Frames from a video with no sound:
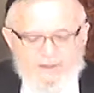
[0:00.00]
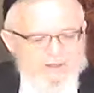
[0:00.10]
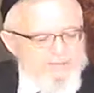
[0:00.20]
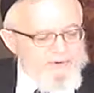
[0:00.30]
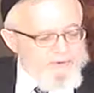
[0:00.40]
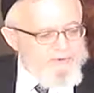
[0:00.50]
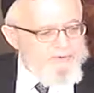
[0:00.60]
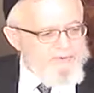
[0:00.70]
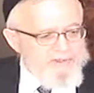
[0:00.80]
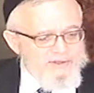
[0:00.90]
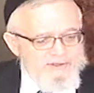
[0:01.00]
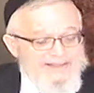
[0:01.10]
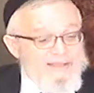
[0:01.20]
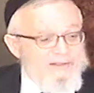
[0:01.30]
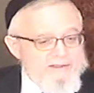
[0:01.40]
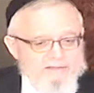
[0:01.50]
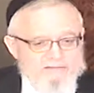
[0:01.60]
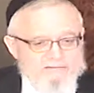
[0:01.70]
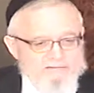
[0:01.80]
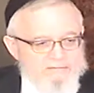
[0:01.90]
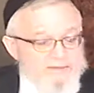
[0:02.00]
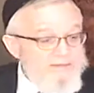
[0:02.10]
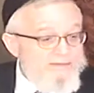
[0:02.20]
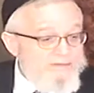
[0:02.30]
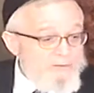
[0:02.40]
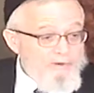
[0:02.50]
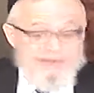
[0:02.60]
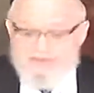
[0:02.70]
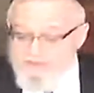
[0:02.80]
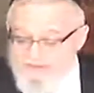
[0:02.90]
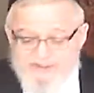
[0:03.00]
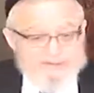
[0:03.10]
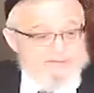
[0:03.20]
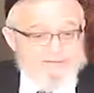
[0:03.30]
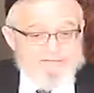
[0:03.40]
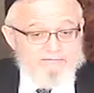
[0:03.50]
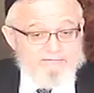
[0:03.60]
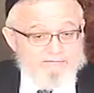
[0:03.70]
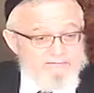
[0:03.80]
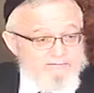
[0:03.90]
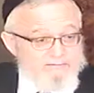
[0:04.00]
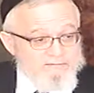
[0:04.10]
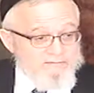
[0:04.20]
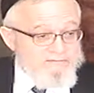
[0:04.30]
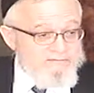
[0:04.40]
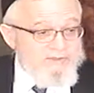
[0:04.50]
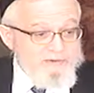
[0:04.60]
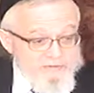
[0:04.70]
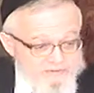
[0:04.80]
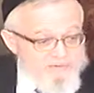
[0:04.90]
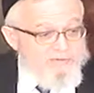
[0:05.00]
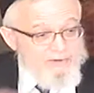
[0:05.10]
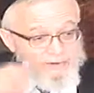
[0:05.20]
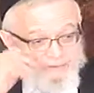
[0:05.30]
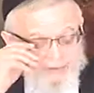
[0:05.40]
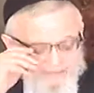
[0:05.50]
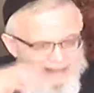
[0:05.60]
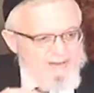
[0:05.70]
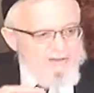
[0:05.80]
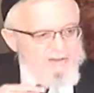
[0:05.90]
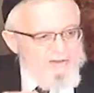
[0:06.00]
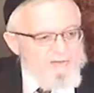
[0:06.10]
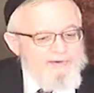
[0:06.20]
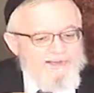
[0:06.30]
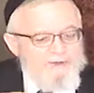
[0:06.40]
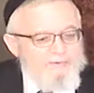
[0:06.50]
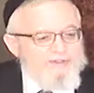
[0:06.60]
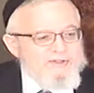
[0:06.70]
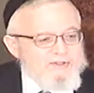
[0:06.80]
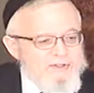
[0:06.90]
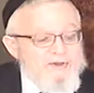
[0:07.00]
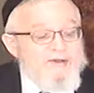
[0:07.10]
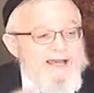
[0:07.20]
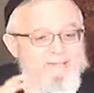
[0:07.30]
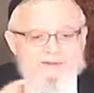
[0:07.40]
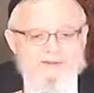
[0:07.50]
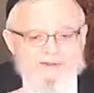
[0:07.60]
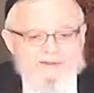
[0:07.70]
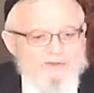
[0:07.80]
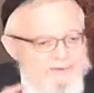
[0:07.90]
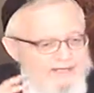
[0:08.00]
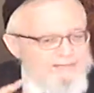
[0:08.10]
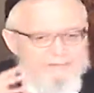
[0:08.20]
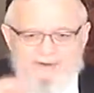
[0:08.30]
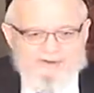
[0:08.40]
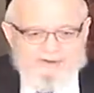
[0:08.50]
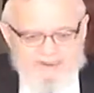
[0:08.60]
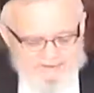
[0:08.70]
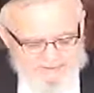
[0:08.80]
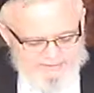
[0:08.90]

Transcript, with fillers: person who's an alien, he doesn't have the rights of a citizen. So immediately you're ready, you position, you compromise. You're in a compromised state.